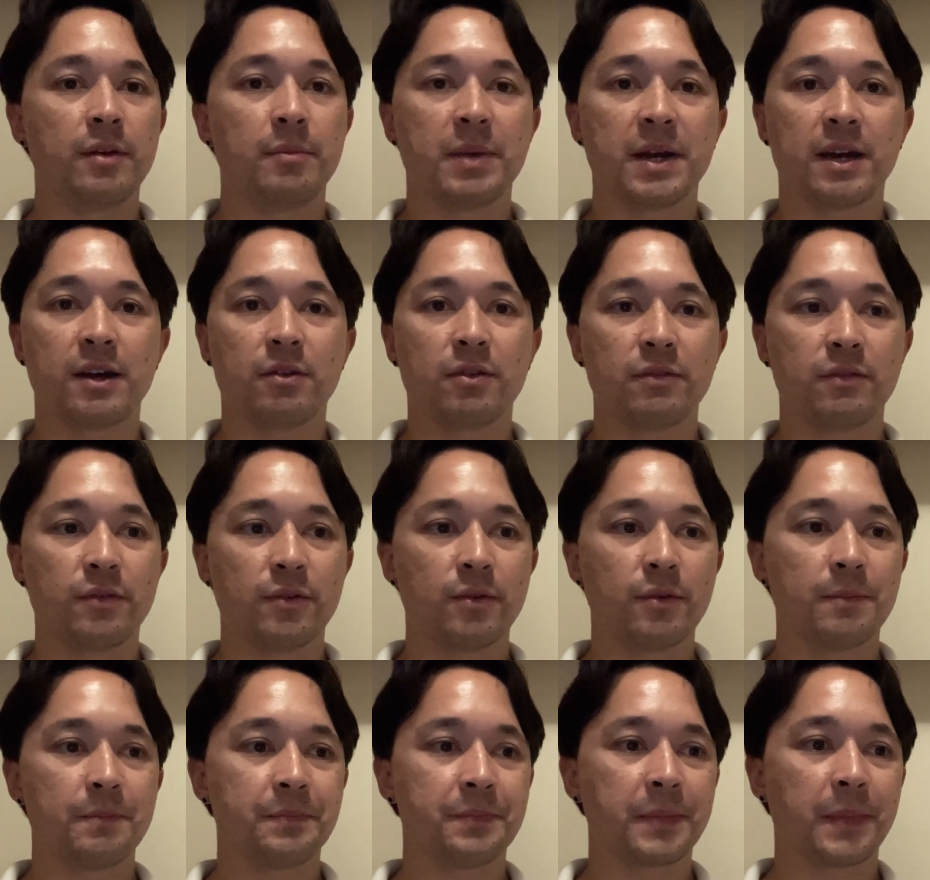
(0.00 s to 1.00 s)
powerful
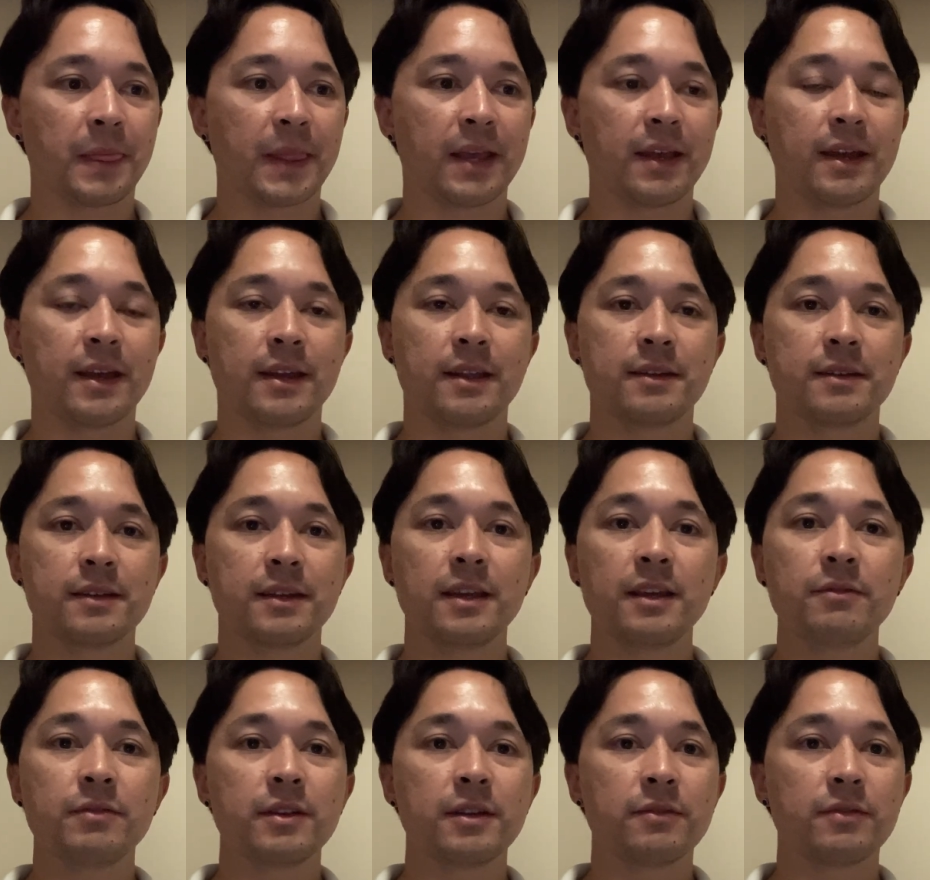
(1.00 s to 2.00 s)
And
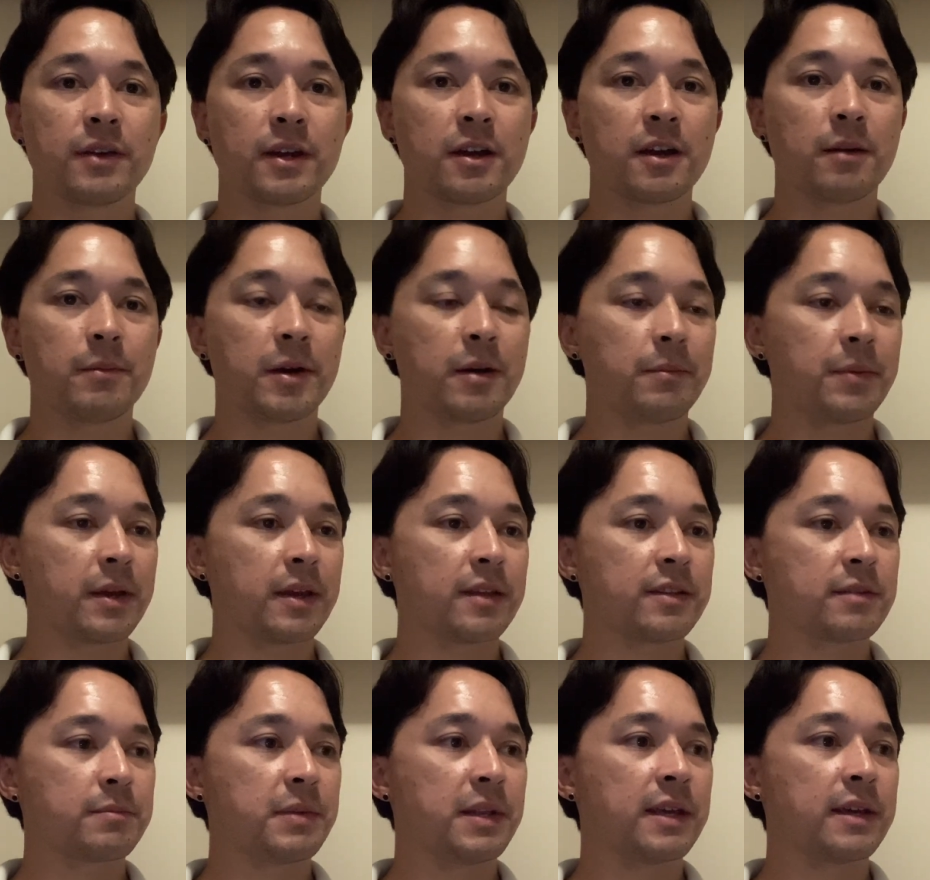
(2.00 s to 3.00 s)
even if I come up
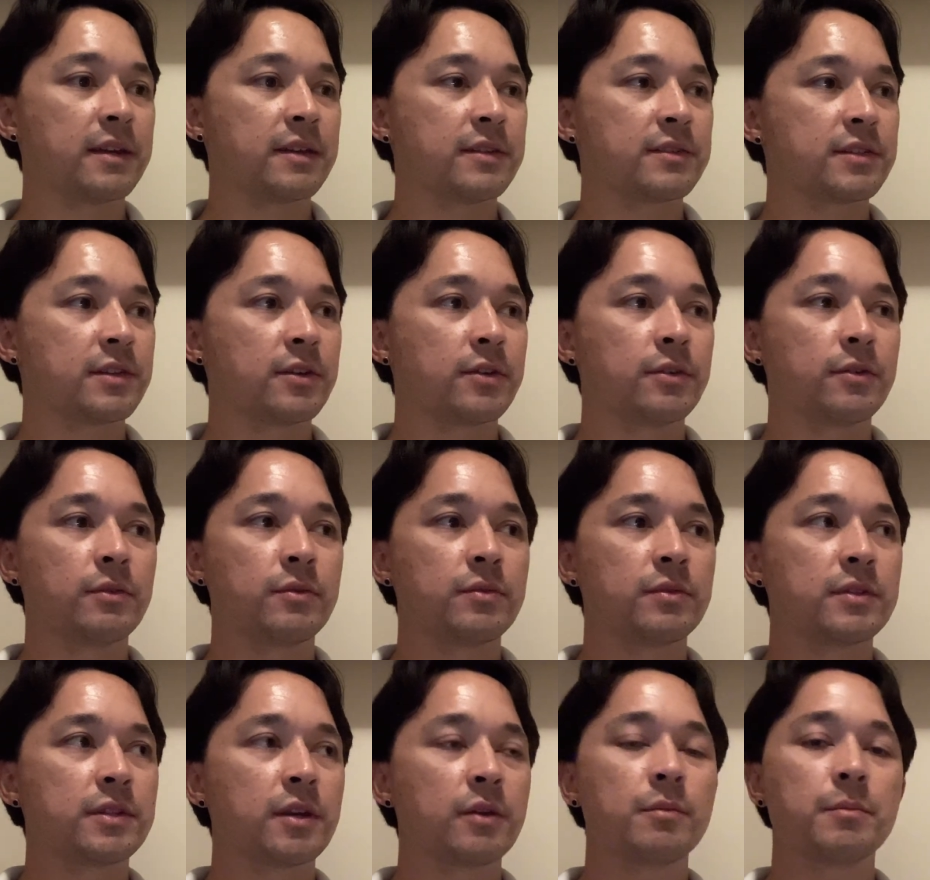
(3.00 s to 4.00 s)
against players who
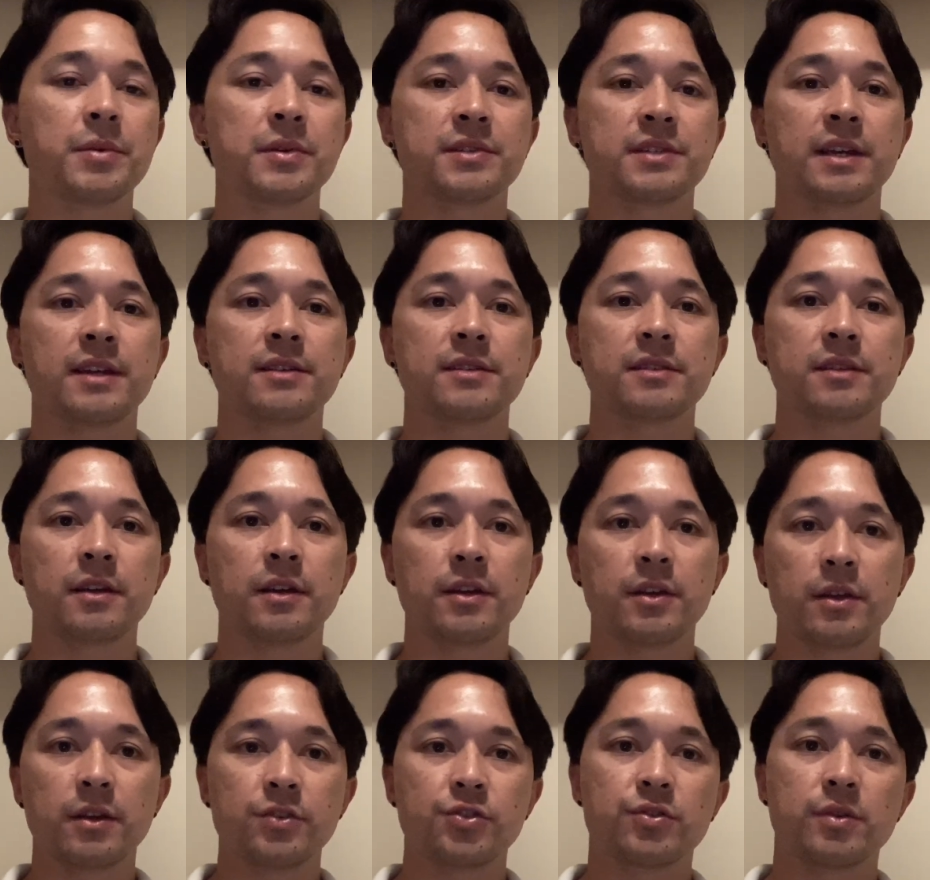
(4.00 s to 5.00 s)
don't possess
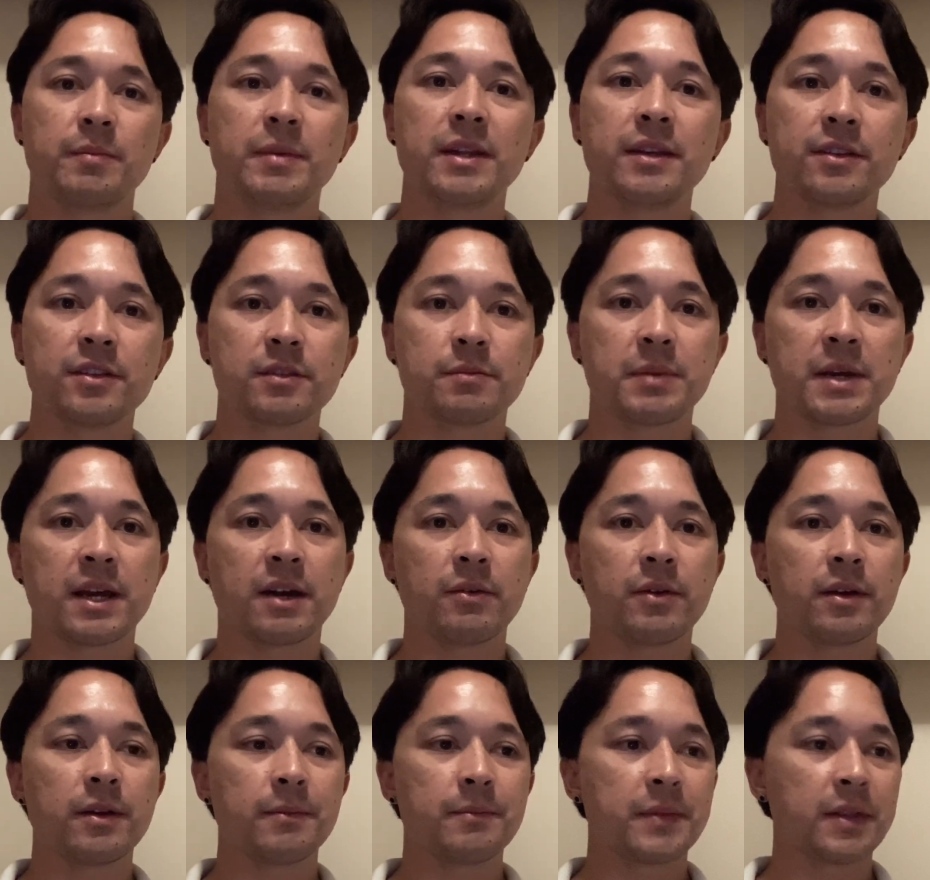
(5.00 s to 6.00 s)
tremendous
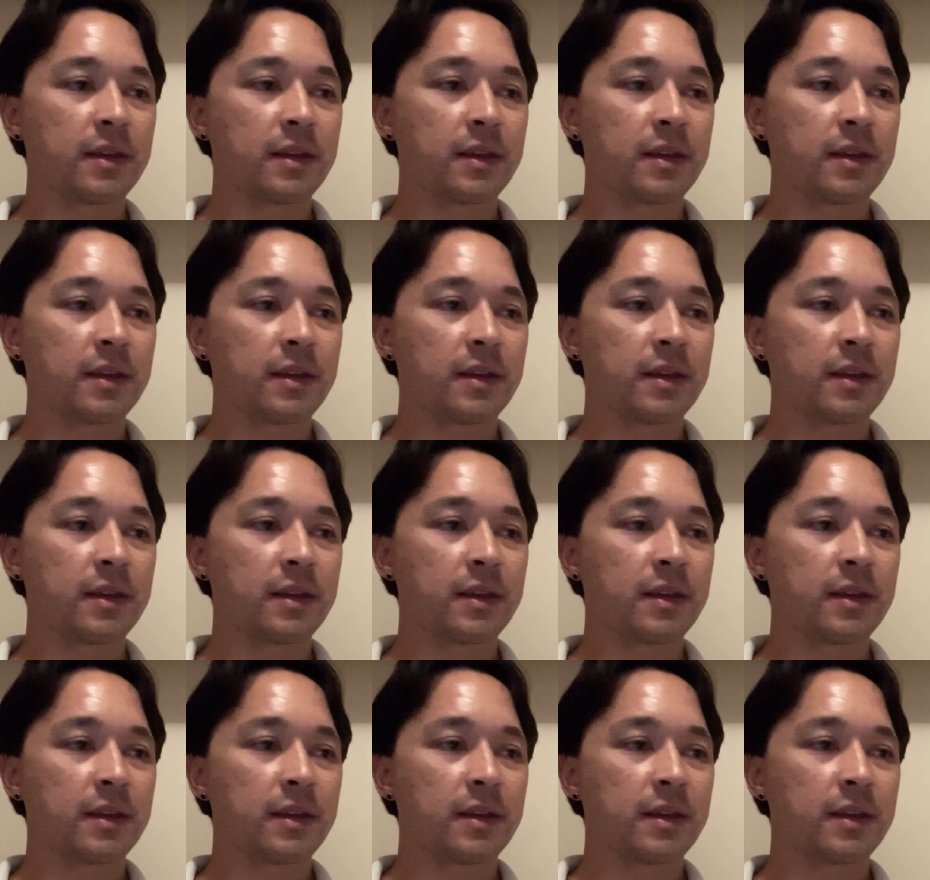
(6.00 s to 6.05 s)
power,